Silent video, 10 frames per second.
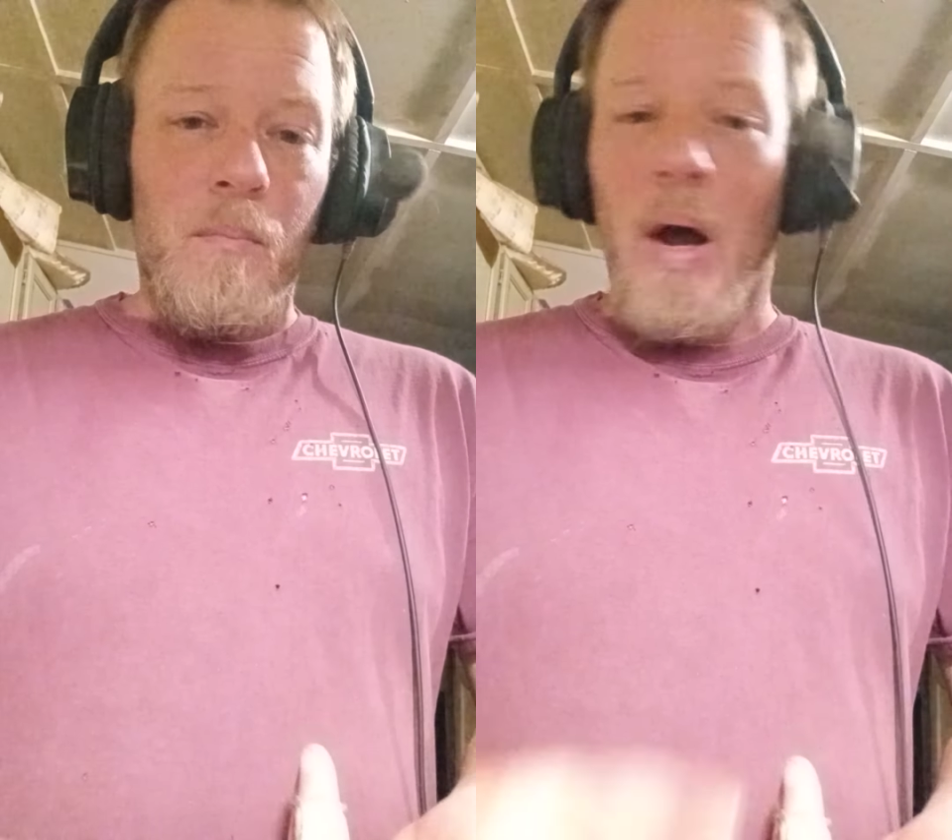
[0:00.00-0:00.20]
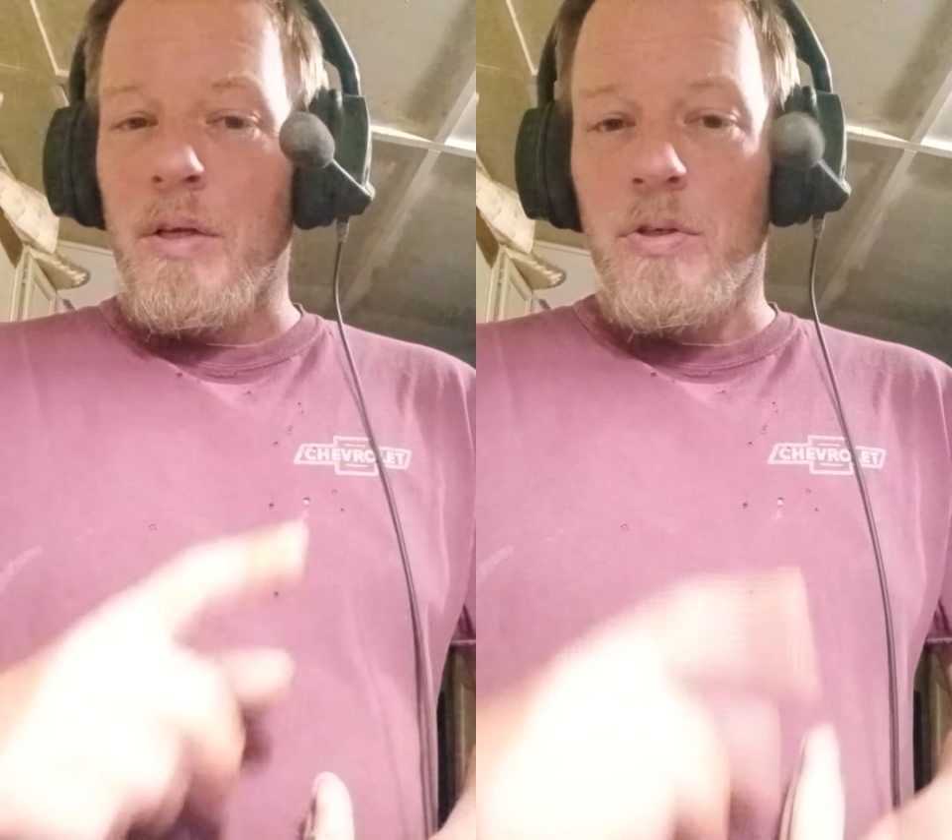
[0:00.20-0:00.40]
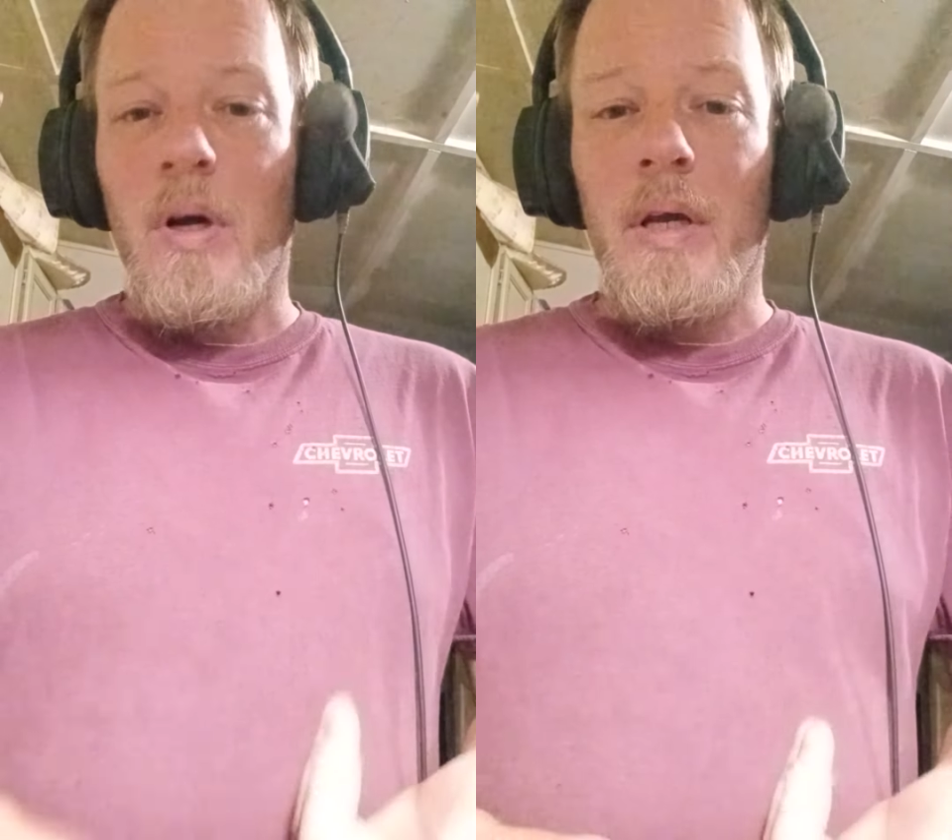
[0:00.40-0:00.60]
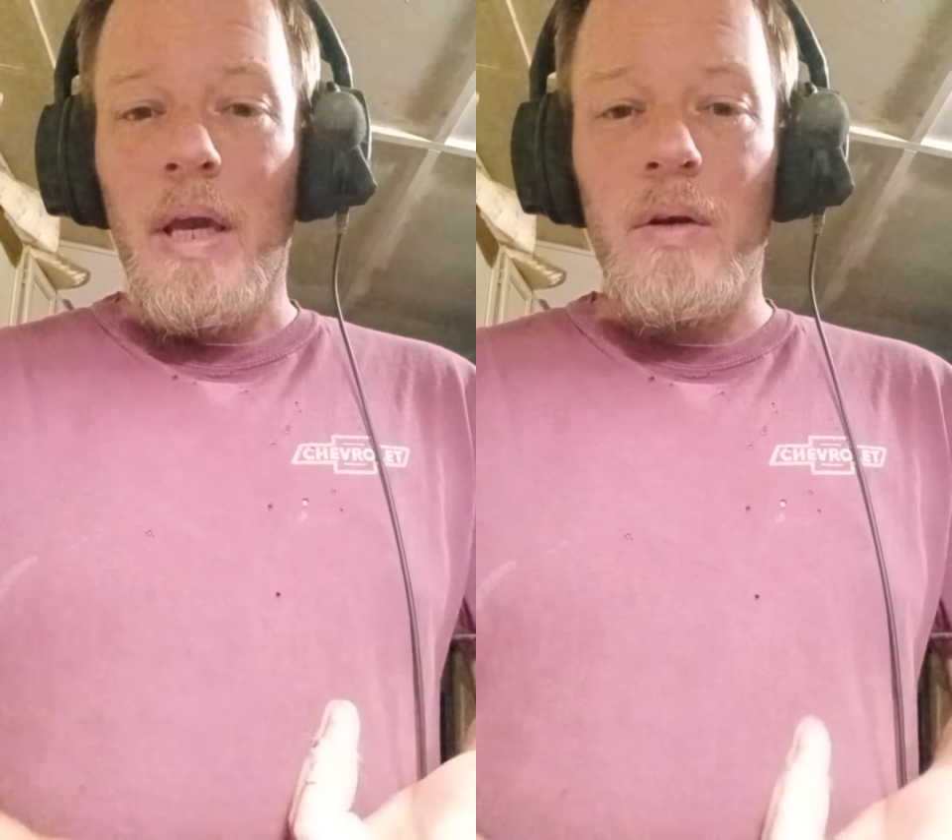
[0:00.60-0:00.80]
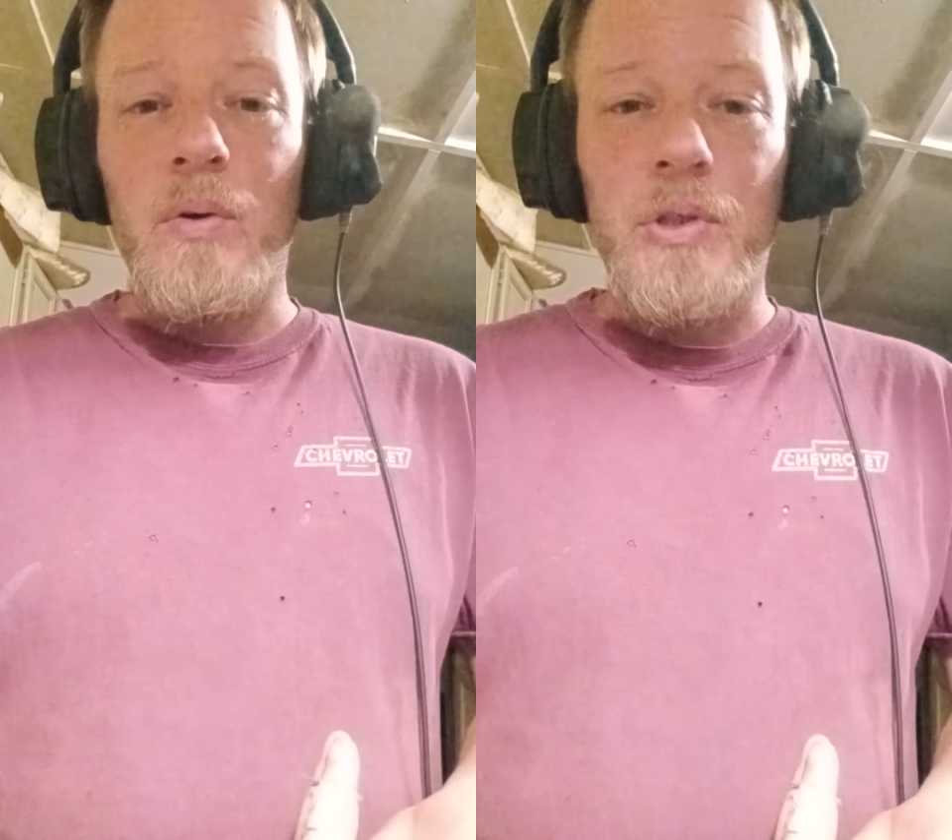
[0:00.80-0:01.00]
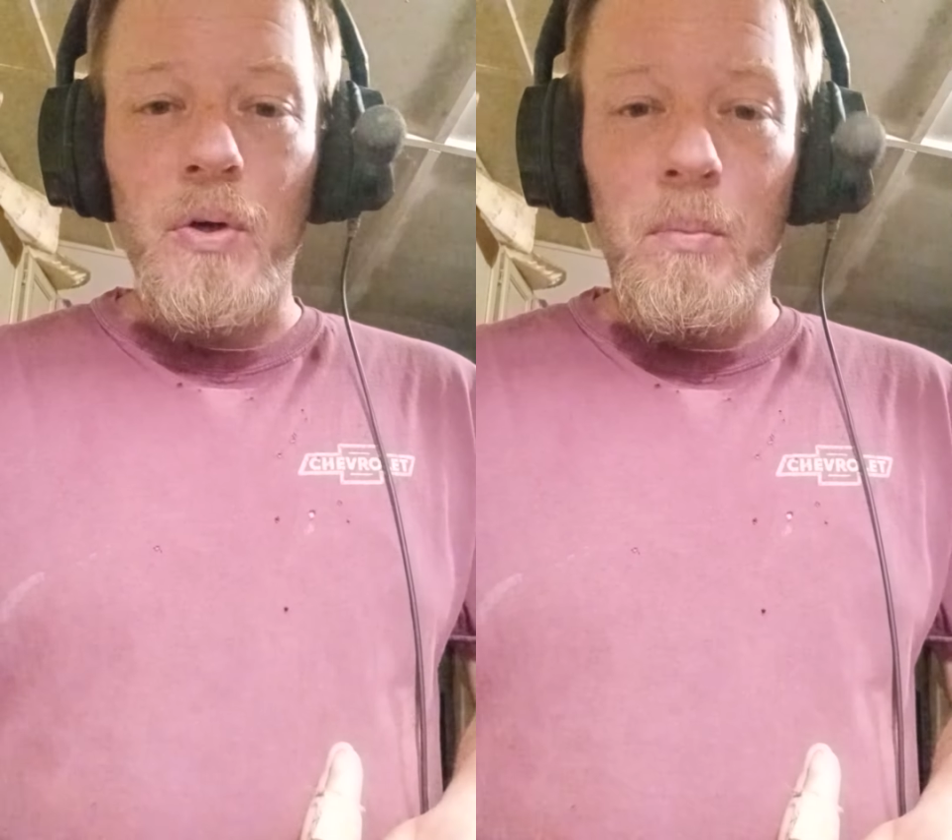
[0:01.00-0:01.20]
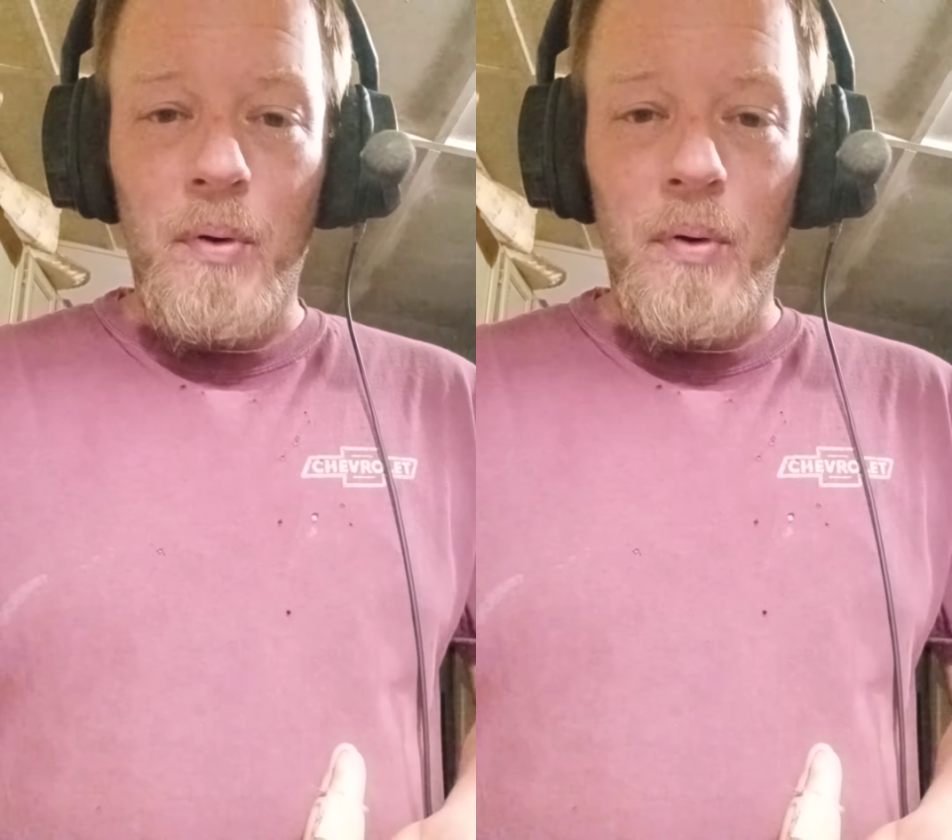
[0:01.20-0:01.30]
my truck ain't no show